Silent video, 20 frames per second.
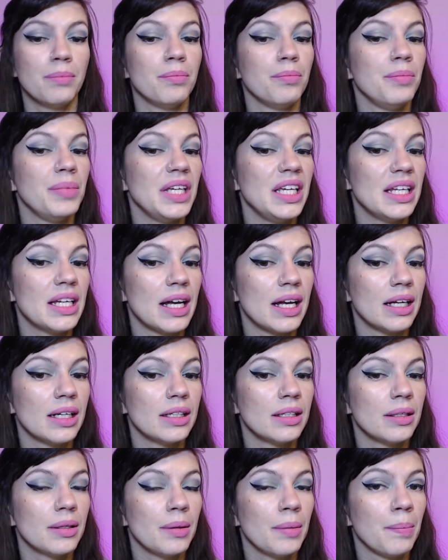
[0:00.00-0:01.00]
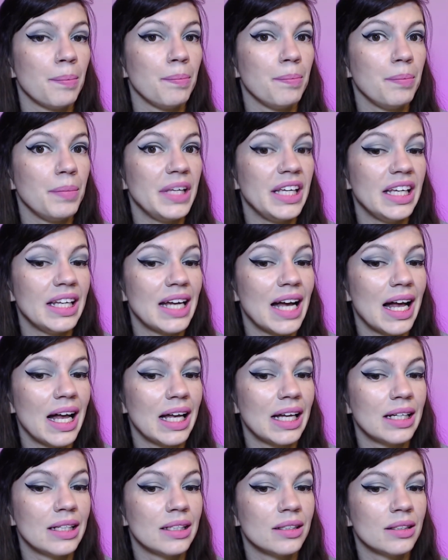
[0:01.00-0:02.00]
Beata, beata,
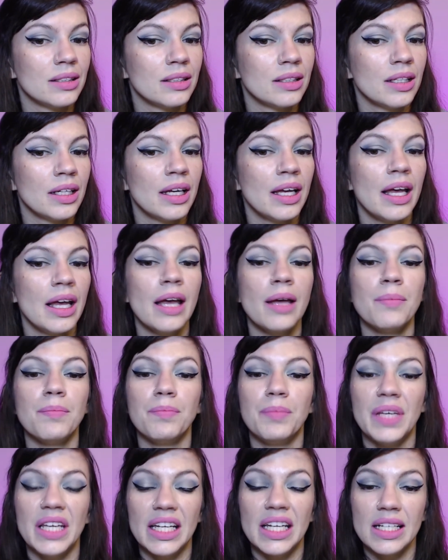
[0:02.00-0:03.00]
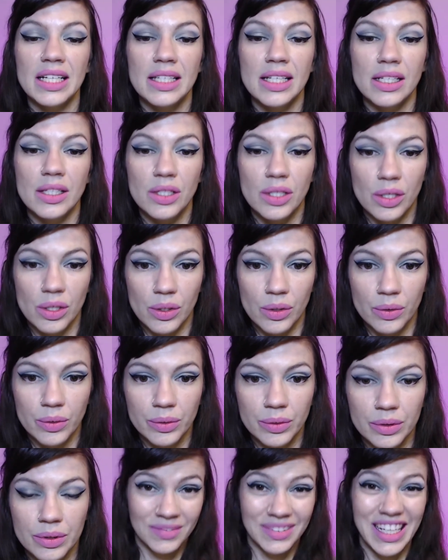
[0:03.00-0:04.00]
beata
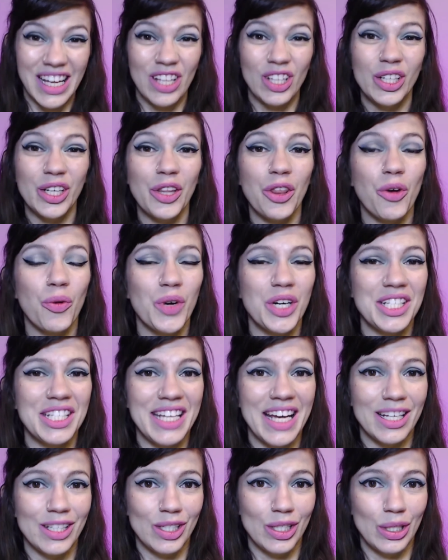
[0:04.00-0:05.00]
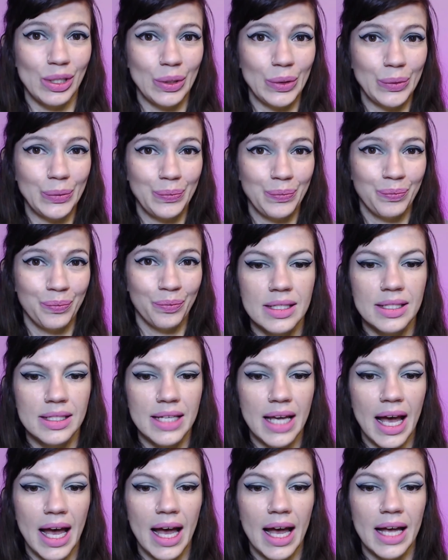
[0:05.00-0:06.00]
tattoo. Now look at the word tattoo.
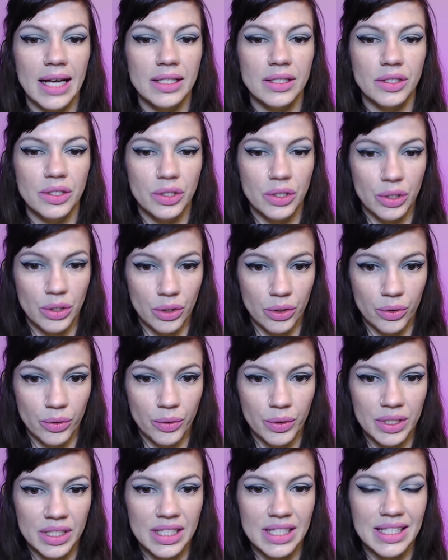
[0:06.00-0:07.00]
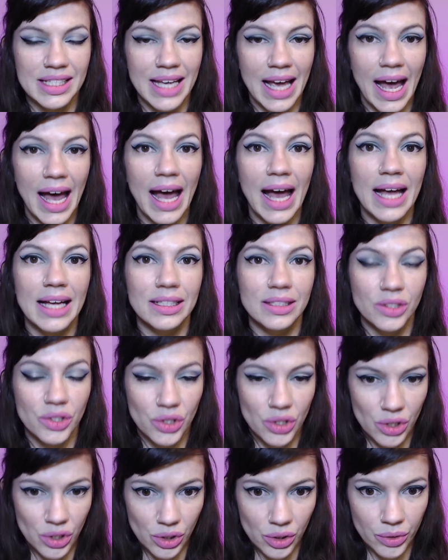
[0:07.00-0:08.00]
Tattoo,
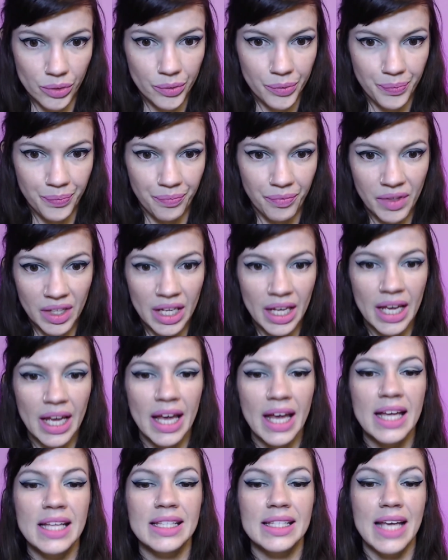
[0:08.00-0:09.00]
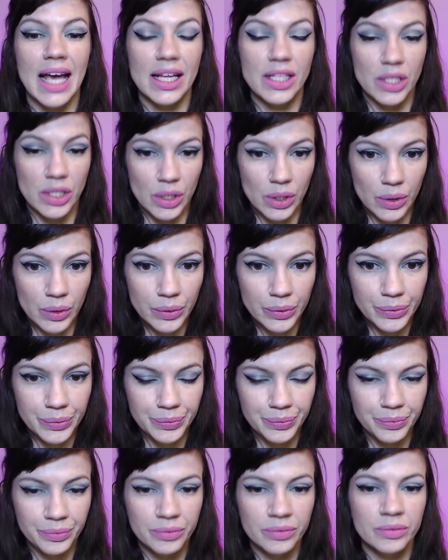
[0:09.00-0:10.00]
tattoo. Tattoo,
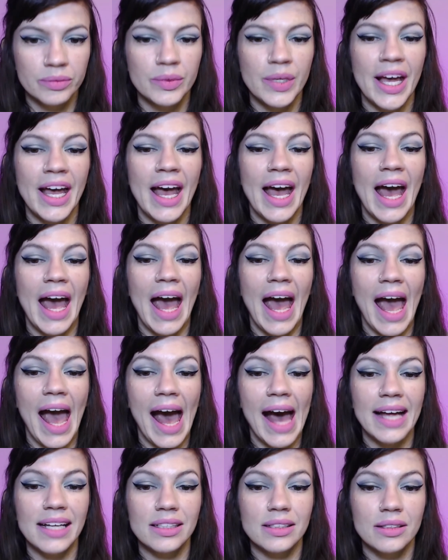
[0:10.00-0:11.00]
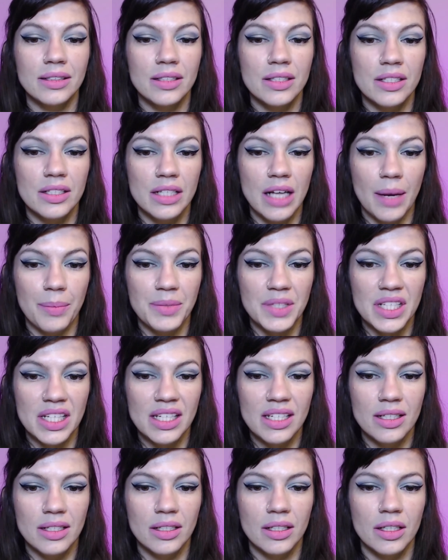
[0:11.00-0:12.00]
at, stop
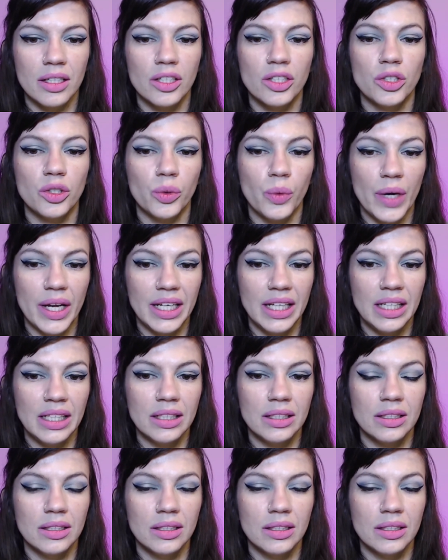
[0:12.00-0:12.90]
T, 20,